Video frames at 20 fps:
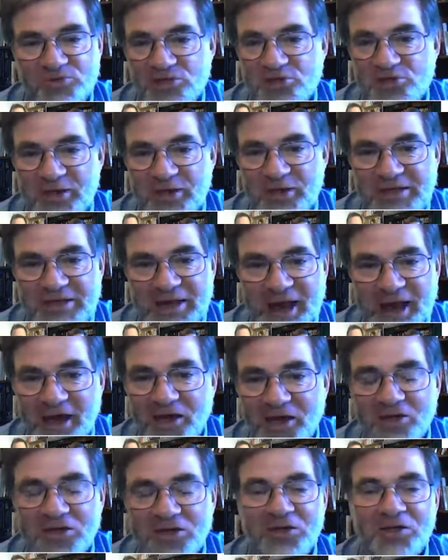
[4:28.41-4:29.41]
was
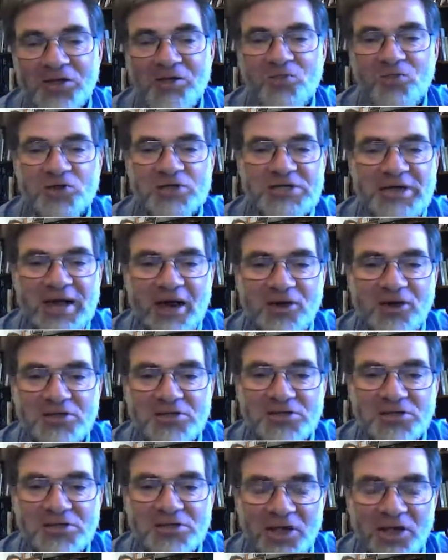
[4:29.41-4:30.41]
spectacularly more
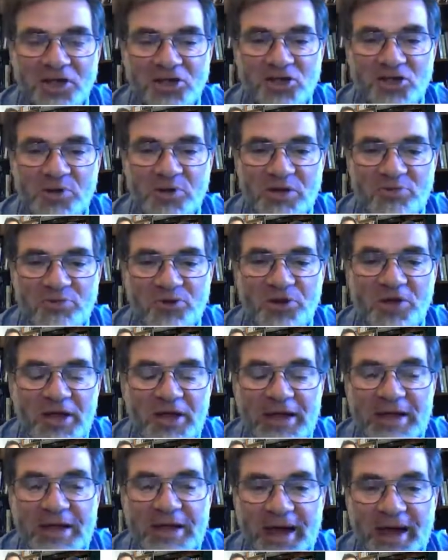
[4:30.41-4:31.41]
talented than other people
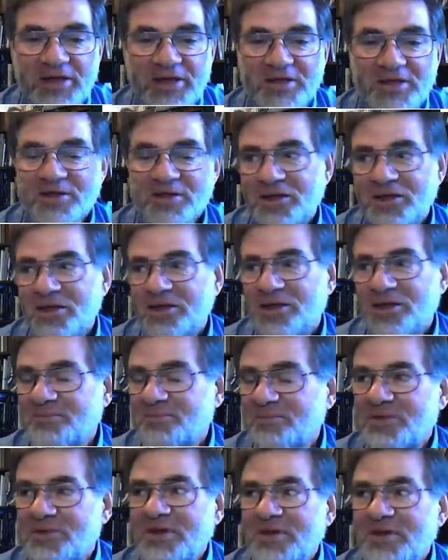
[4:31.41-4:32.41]
at the
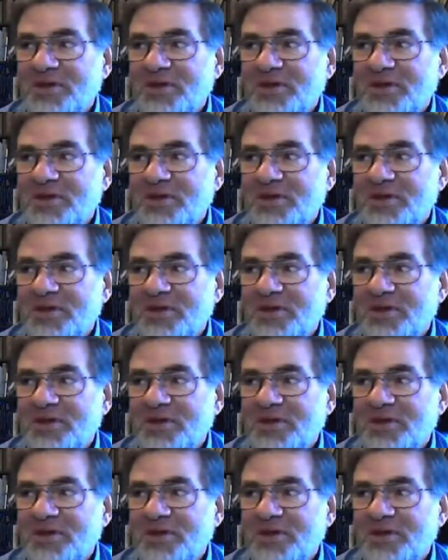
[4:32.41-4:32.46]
